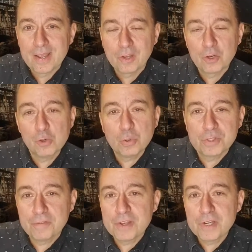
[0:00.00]
cools
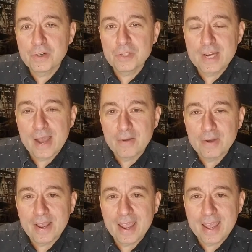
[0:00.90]
the vineyards
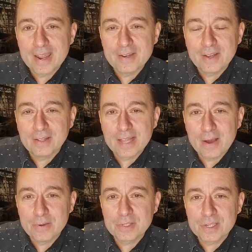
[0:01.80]
down, and
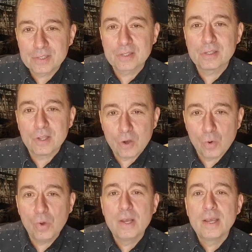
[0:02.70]
allows a
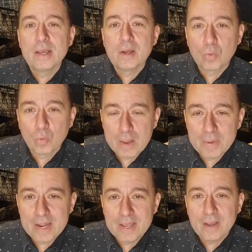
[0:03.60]
slow
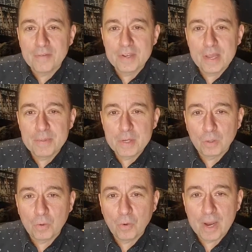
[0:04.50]
ripening of the
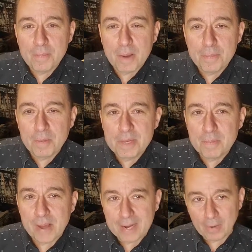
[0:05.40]
Nebbiolo grape up in the
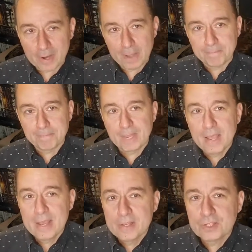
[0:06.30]
Piedmont area.
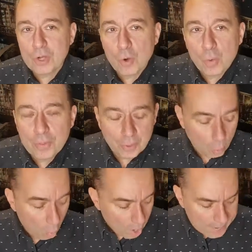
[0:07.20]
So the
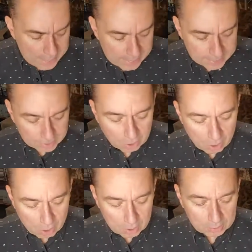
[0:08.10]
wine is
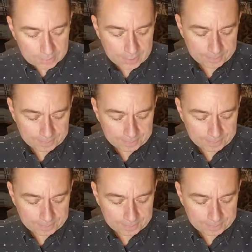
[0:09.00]
called